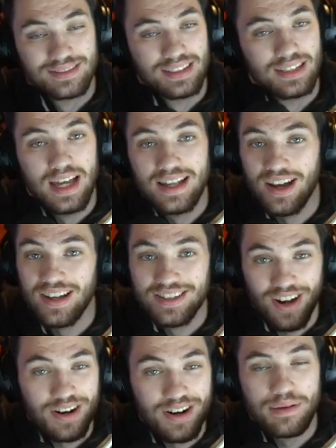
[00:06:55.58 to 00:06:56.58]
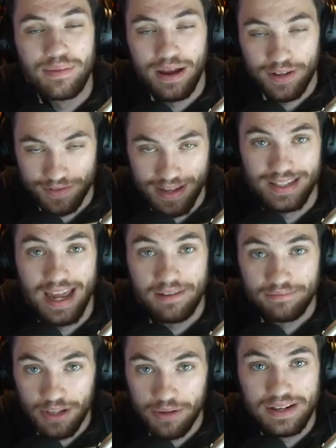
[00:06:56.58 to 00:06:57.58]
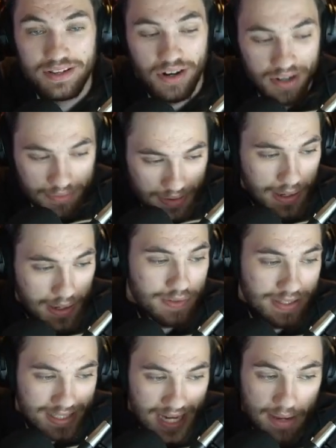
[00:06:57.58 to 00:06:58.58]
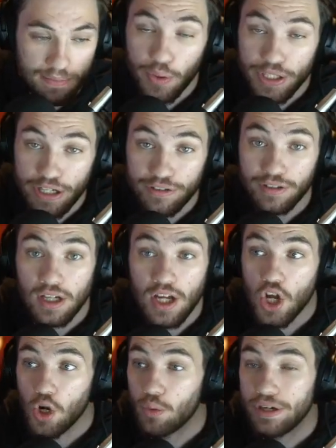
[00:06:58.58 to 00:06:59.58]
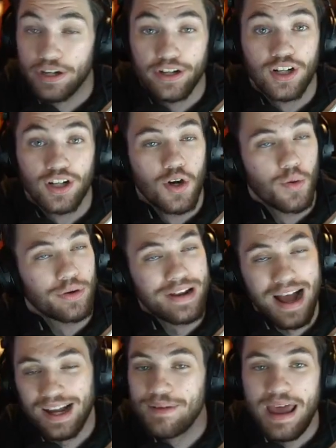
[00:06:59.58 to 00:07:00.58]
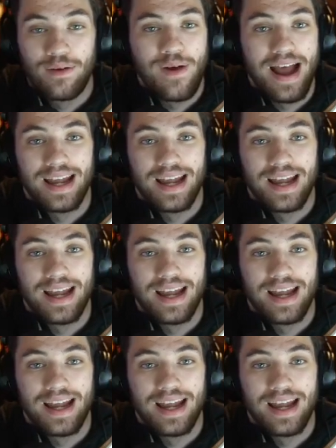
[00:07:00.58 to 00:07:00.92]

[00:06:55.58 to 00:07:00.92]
it's hard to be a Penguins fan today. You know what I mean? It's hard to be a Penguins fan today, but we're here. We're here. We're not gonna bandwagon.